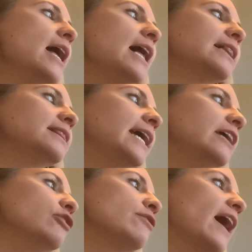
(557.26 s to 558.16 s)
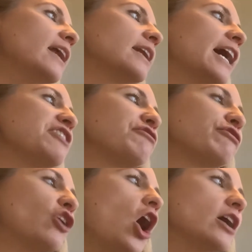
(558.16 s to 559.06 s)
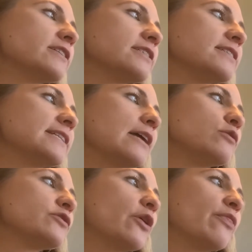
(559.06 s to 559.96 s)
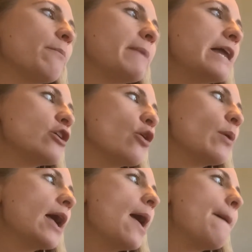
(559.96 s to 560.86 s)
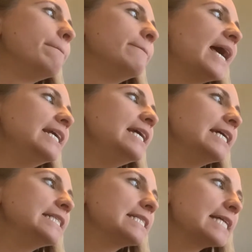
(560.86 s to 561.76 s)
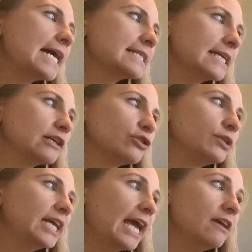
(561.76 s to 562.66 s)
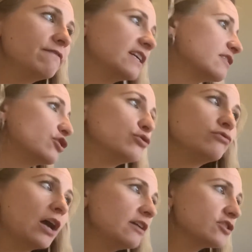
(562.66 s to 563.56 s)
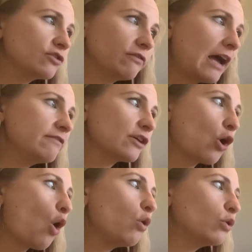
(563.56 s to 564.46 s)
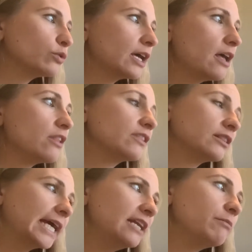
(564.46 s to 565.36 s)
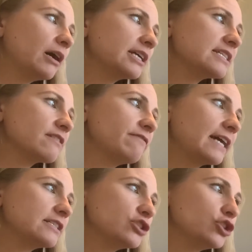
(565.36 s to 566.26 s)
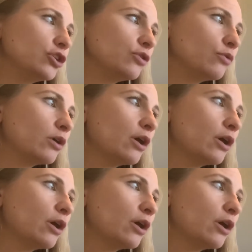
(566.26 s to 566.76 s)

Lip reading: Later that night, frost settles on the meadow. Many insects, including aphids, do not survive the cold. The ladybug is affected too.